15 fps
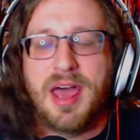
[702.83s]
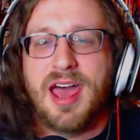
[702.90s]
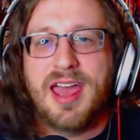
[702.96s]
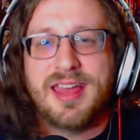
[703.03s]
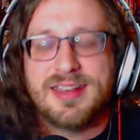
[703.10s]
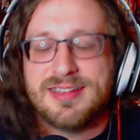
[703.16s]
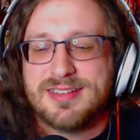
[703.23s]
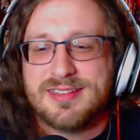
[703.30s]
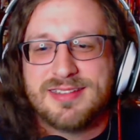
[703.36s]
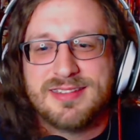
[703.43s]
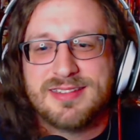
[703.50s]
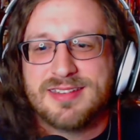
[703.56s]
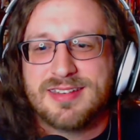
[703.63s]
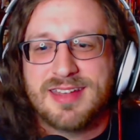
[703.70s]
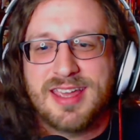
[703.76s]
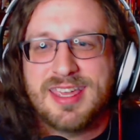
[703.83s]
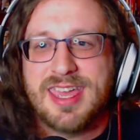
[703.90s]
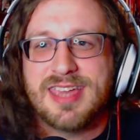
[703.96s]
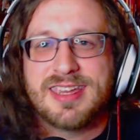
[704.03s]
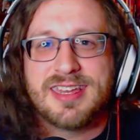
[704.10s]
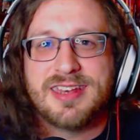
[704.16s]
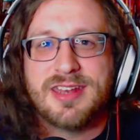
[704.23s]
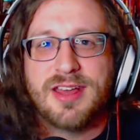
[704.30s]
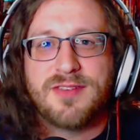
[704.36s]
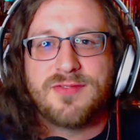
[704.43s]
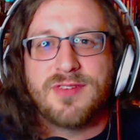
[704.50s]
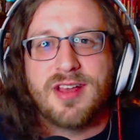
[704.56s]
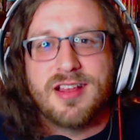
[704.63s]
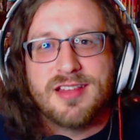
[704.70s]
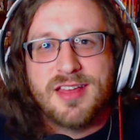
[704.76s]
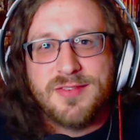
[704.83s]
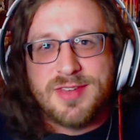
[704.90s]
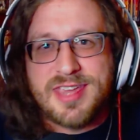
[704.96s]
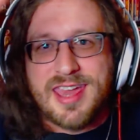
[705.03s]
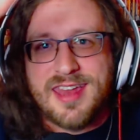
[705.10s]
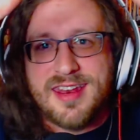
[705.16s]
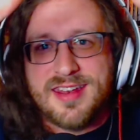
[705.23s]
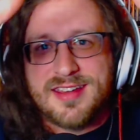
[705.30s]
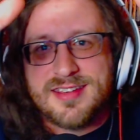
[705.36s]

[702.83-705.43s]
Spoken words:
I can't get enough. Love you, Canada.